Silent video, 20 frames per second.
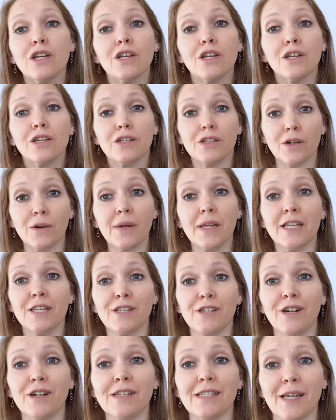So he
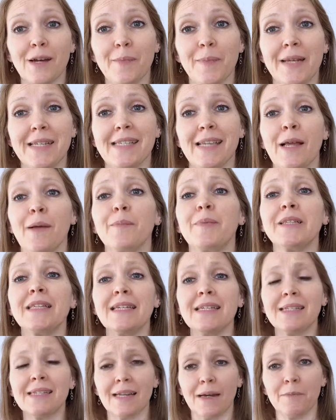starts out by saying,
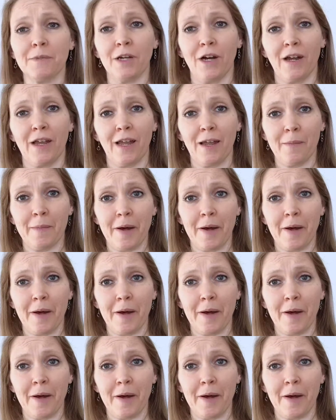please stop talking